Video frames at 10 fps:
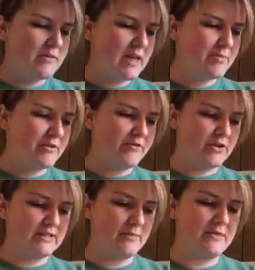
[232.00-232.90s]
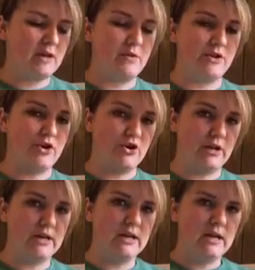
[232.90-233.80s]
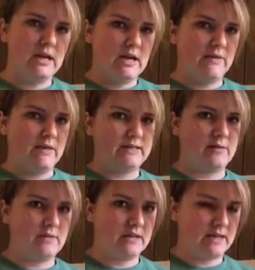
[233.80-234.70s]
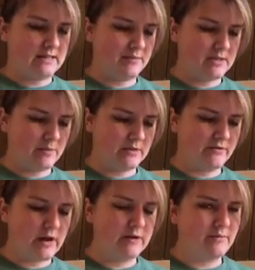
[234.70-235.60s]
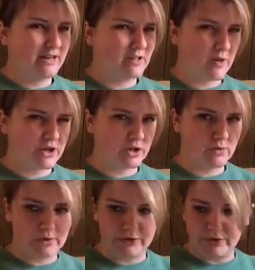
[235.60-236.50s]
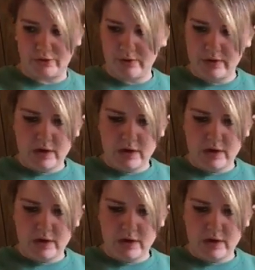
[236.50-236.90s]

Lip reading: They prefer something with a hood and then something that zips up the front, but a sweatshirt will do,